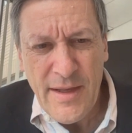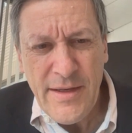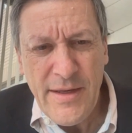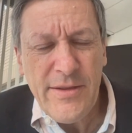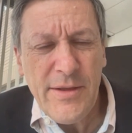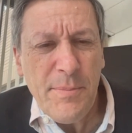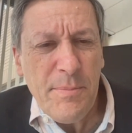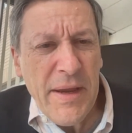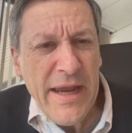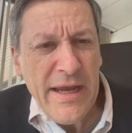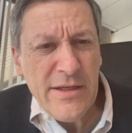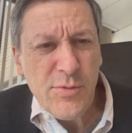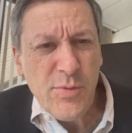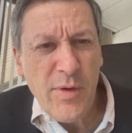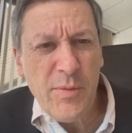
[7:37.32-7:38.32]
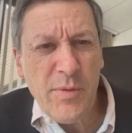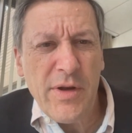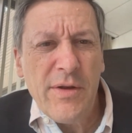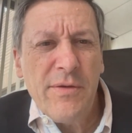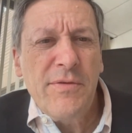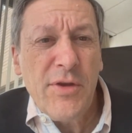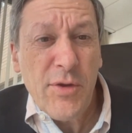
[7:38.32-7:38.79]
In the past,
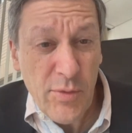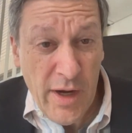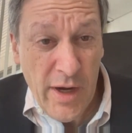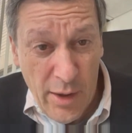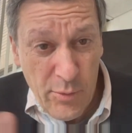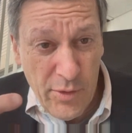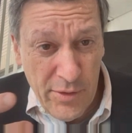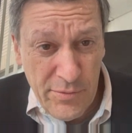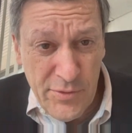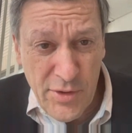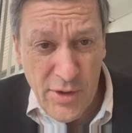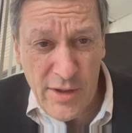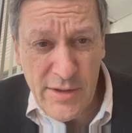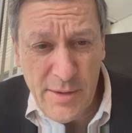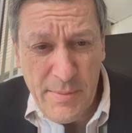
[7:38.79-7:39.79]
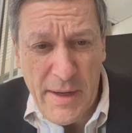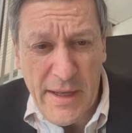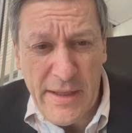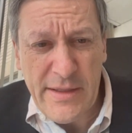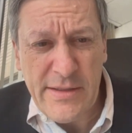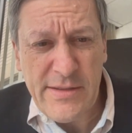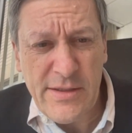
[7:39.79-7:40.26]
you and I would have talked
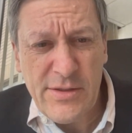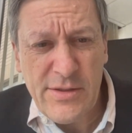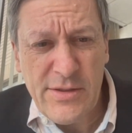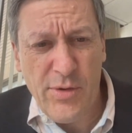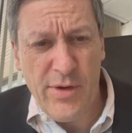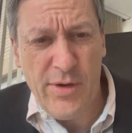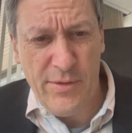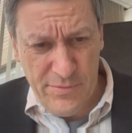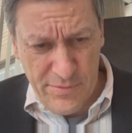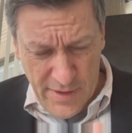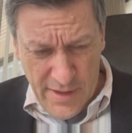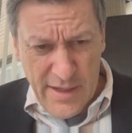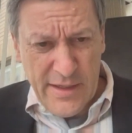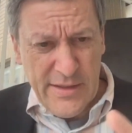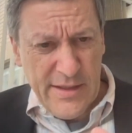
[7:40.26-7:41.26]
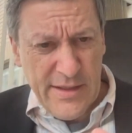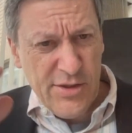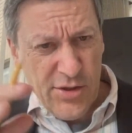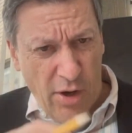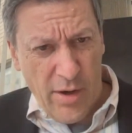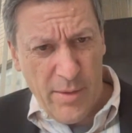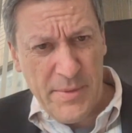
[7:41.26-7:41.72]
about this as sort of
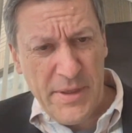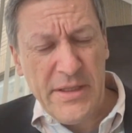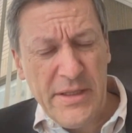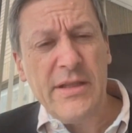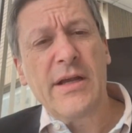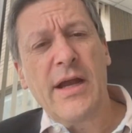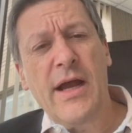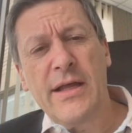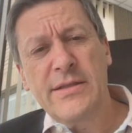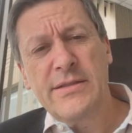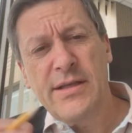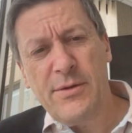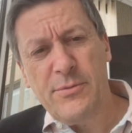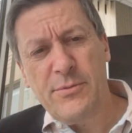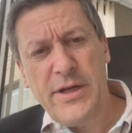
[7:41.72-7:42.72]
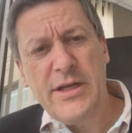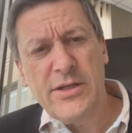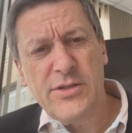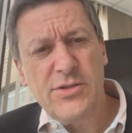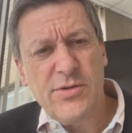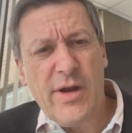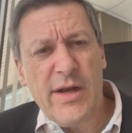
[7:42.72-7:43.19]
disarming the content,
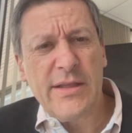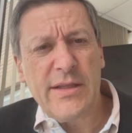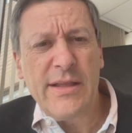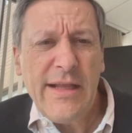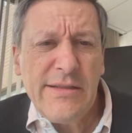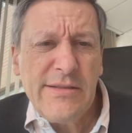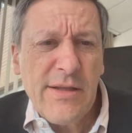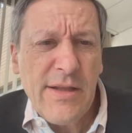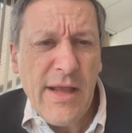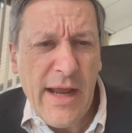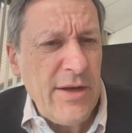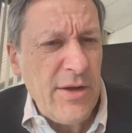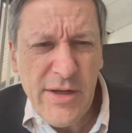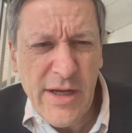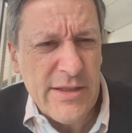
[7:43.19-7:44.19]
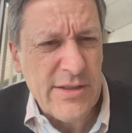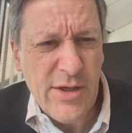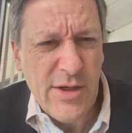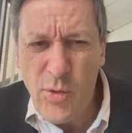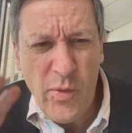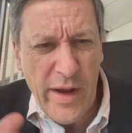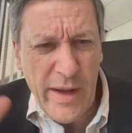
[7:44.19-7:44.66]
reconstructing. I know you guys
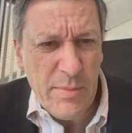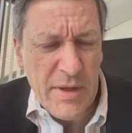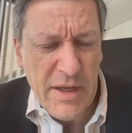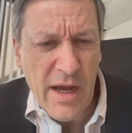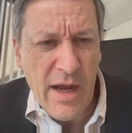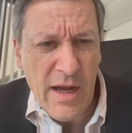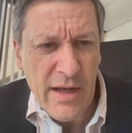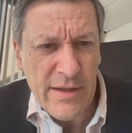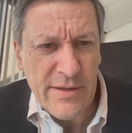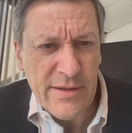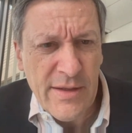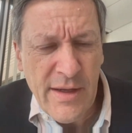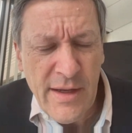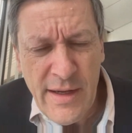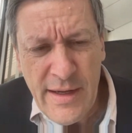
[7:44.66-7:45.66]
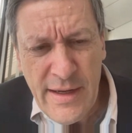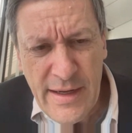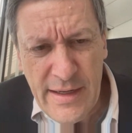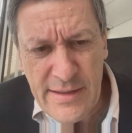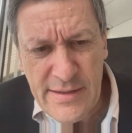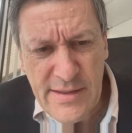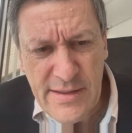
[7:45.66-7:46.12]
go way beyond,
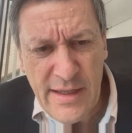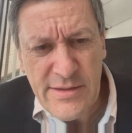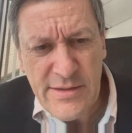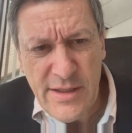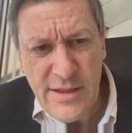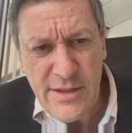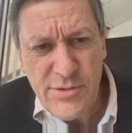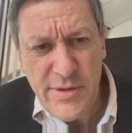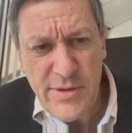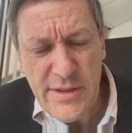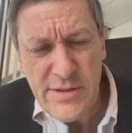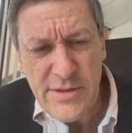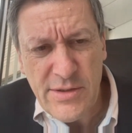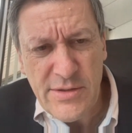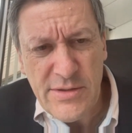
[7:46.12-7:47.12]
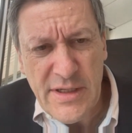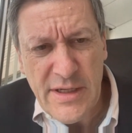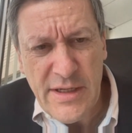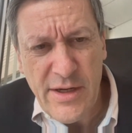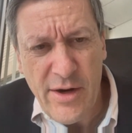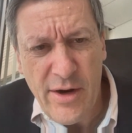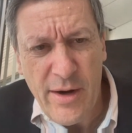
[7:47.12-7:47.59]
in a sense, the traditional
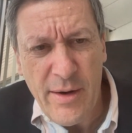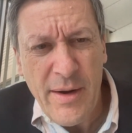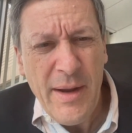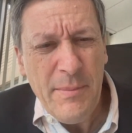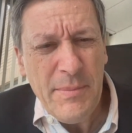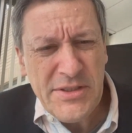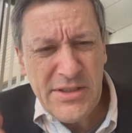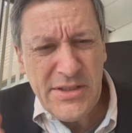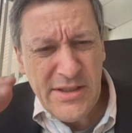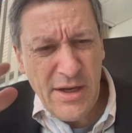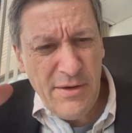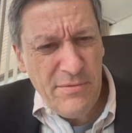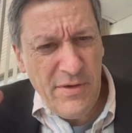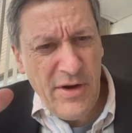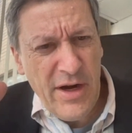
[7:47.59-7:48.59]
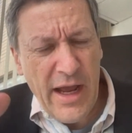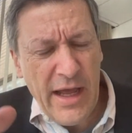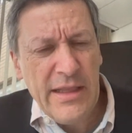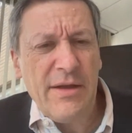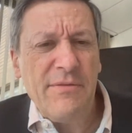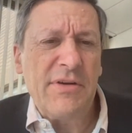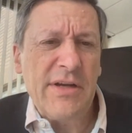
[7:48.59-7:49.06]
CDR, but just at a very high
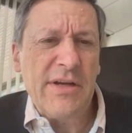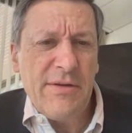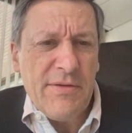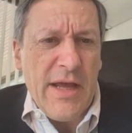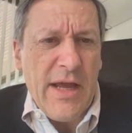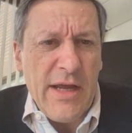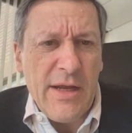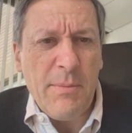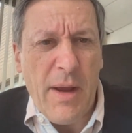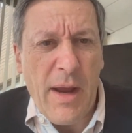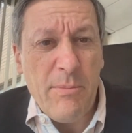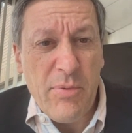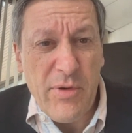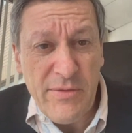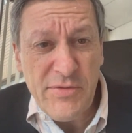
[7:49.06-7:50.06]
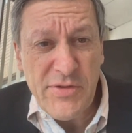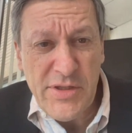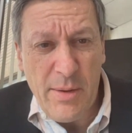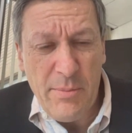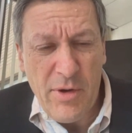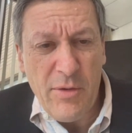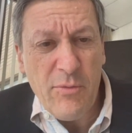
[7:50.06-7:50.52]
level, give a brief
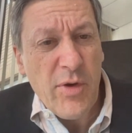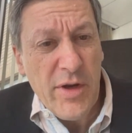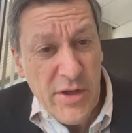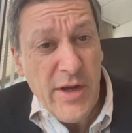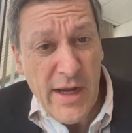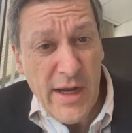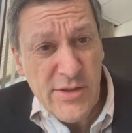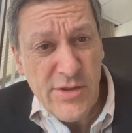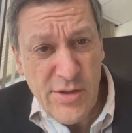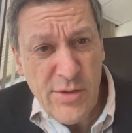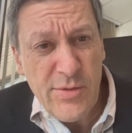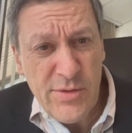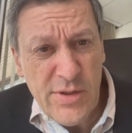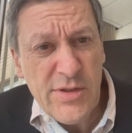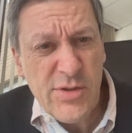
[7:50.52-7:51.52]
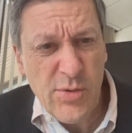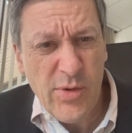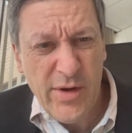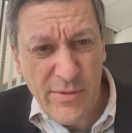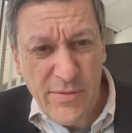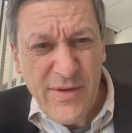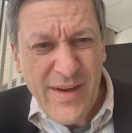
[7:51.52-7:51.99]
summary of what you guys do to
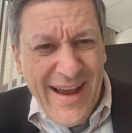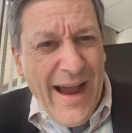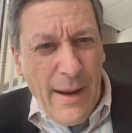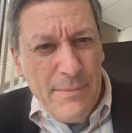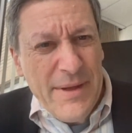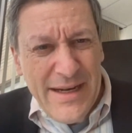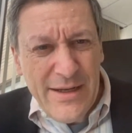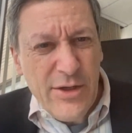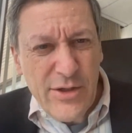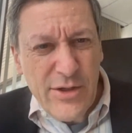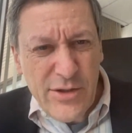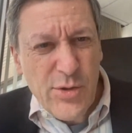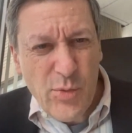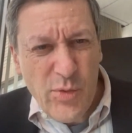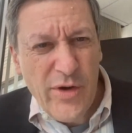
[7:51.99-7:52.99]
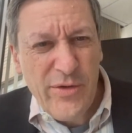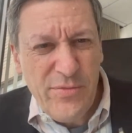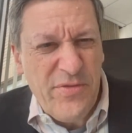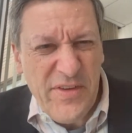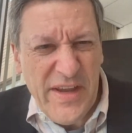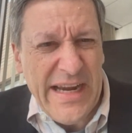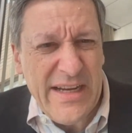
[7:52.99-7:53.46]
sort of, I'm going to use the word
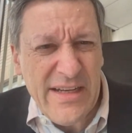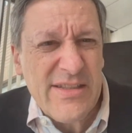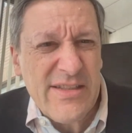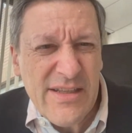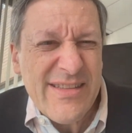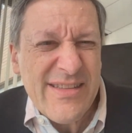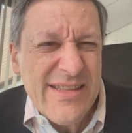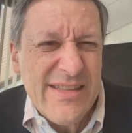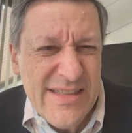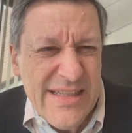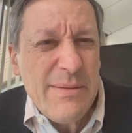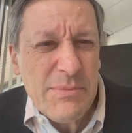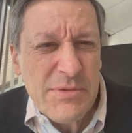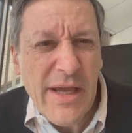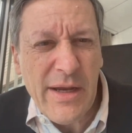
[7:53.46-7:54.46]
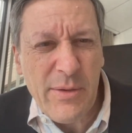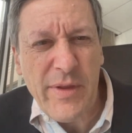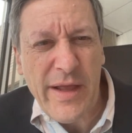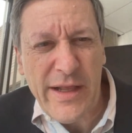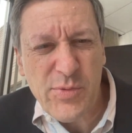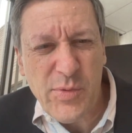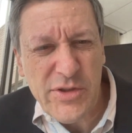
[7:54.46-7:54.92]
fix, because it seems like
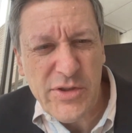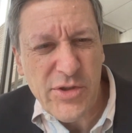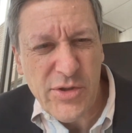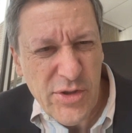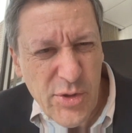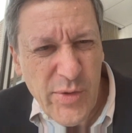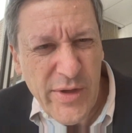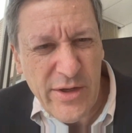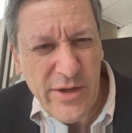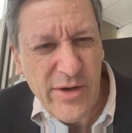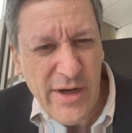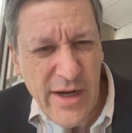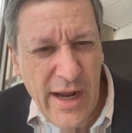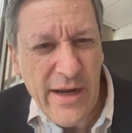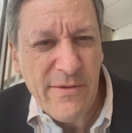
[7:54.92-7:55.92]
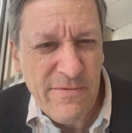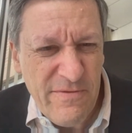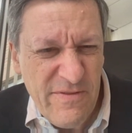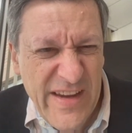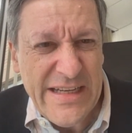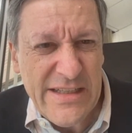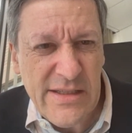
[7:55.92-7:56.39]
that's what you're doing. You're kind of
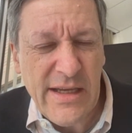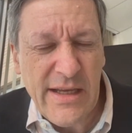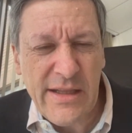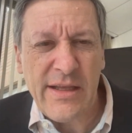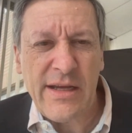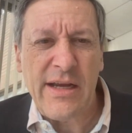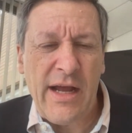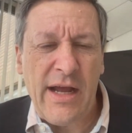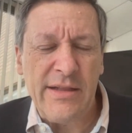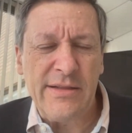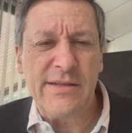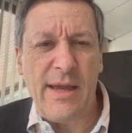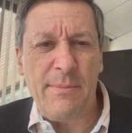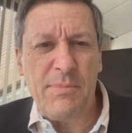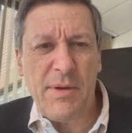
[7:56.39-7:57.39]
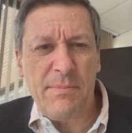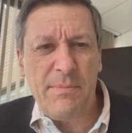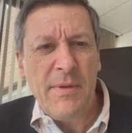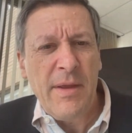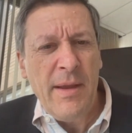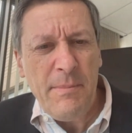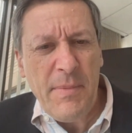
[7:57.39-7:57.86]
fixing the content, but
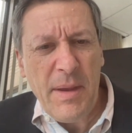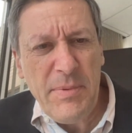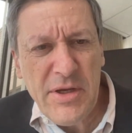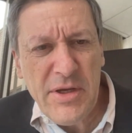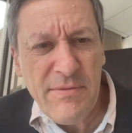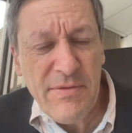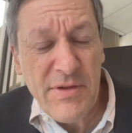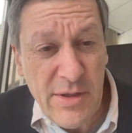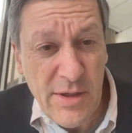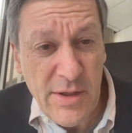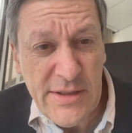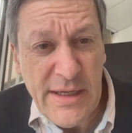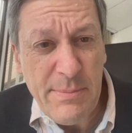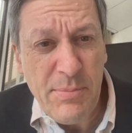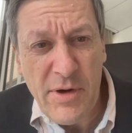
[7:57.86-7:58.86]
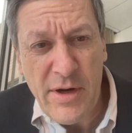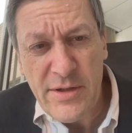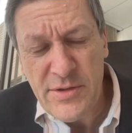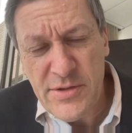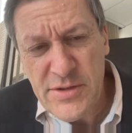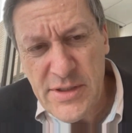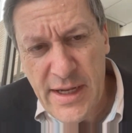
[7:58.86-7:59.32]
maybe you give a little deeper
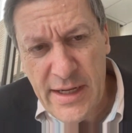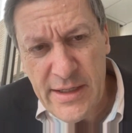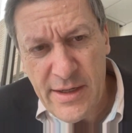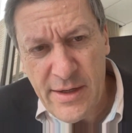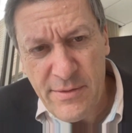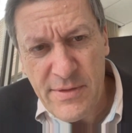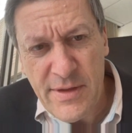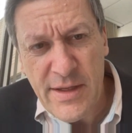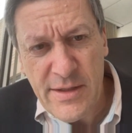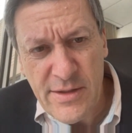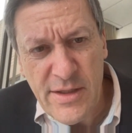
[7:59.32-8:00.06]
understanding of the